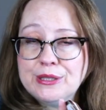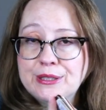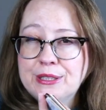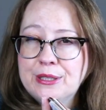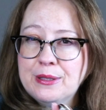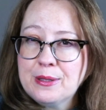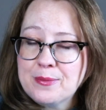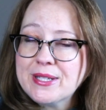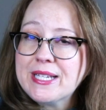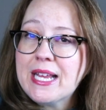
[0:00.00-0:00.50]
you
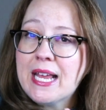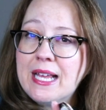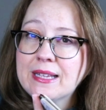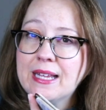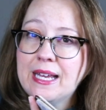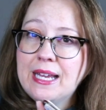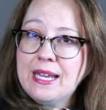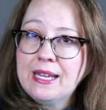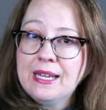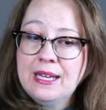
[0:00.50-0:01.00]
know I'm saying,
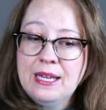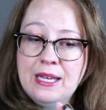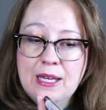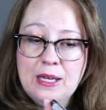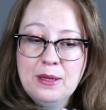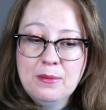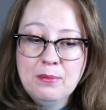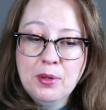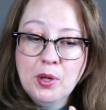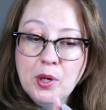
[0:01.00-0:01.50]
like
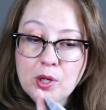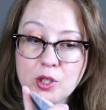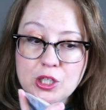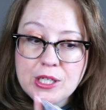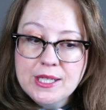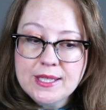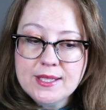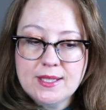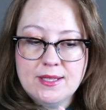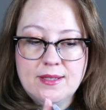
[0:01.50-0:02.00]
push
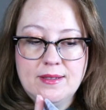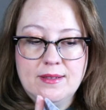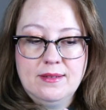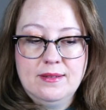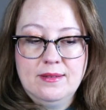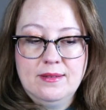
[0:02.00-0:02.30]
it